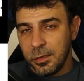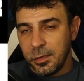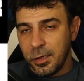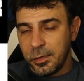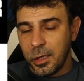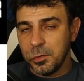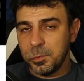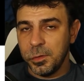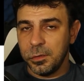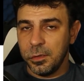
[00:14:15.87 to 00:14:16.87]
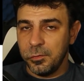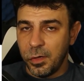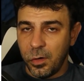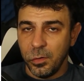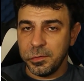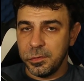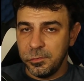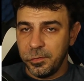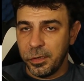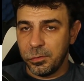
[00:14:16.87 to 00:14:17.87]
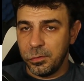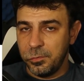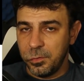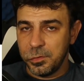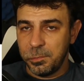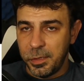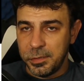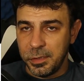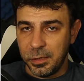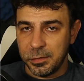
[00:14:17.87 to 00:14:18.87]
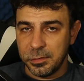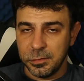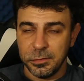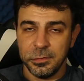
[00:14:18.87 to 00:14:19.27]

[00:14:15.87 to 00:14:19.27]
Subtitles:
the announcement of the Austin factory for SpaceX